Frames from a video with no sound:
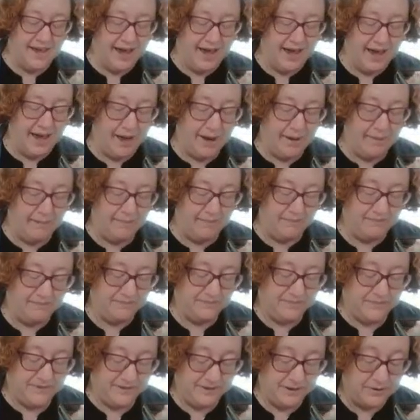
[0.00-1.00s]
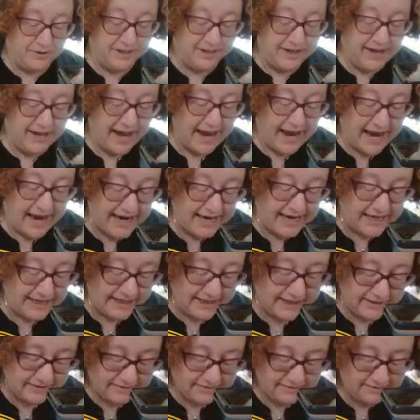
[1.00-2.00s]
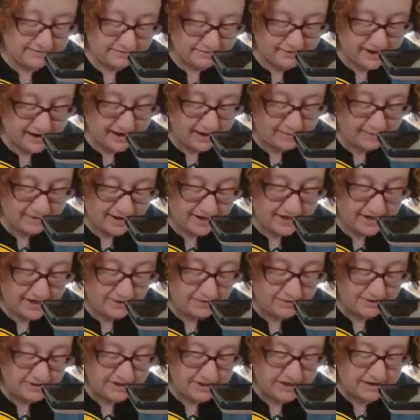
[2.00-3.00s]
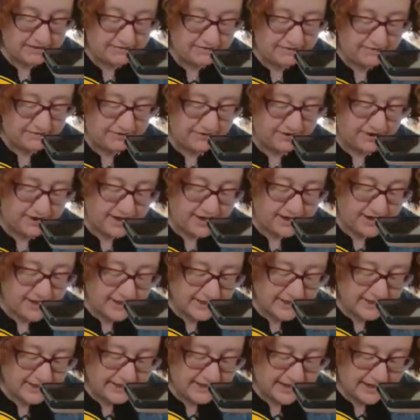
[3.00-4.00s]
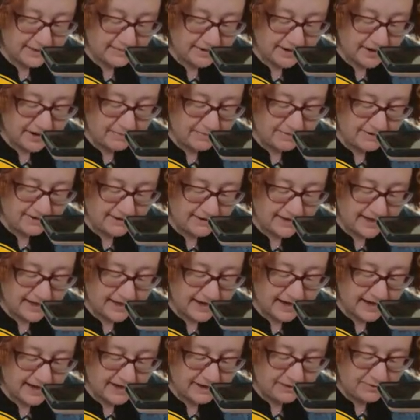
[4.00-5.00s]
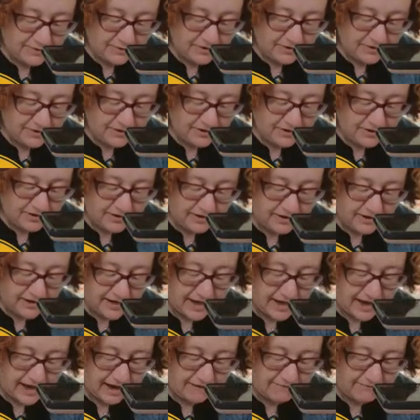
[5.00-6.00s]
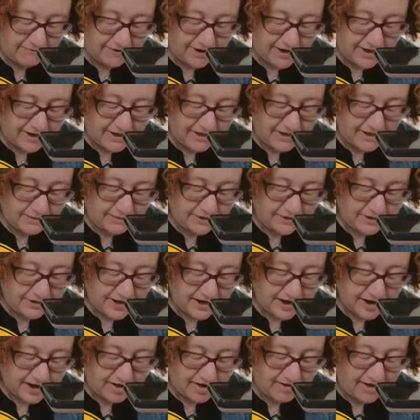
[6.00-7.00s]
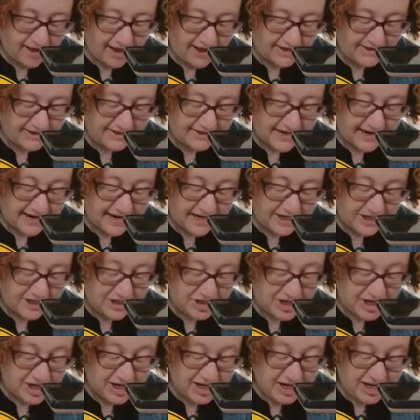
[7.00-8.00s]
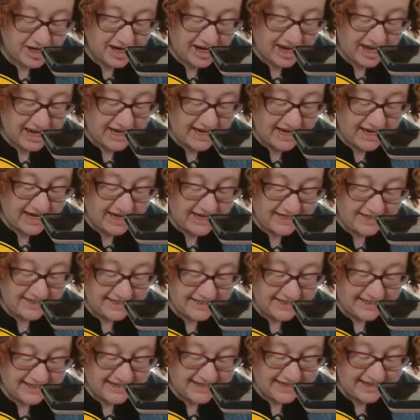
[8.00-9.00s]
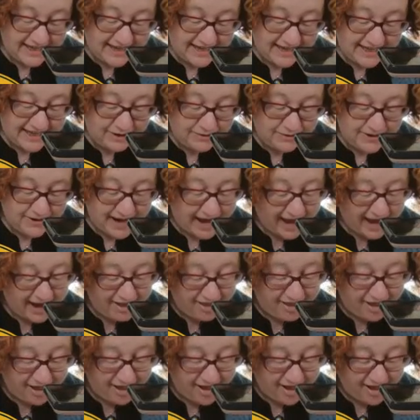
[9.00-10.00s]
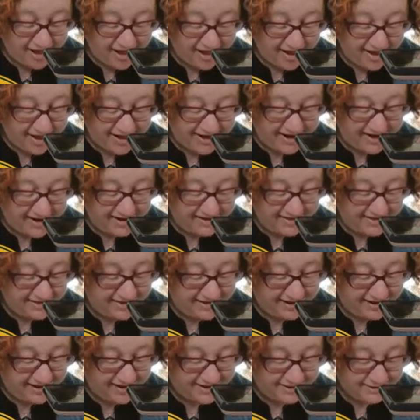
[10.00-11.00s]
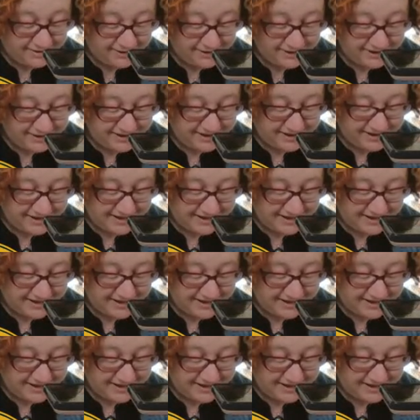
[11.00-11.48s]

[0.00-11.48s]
So tonight, I'm in Houston for Stampin' Up's annual conference, which they call Onstage, and getting to see like the new catalog and all sorts of good